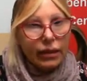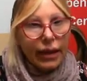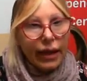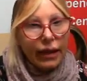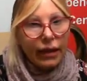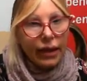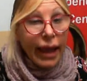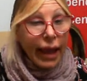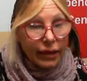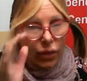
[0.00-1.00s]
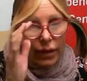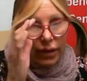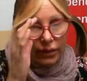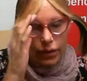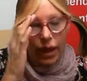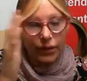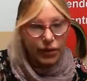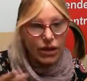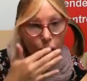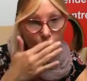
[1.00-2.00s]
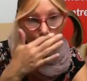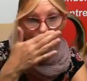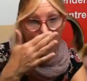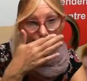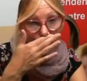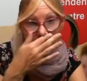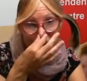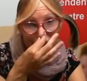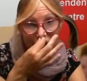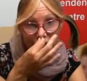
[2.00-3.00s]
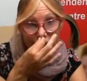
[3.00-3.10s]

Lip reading: Okay, so sometimes we don't know the person.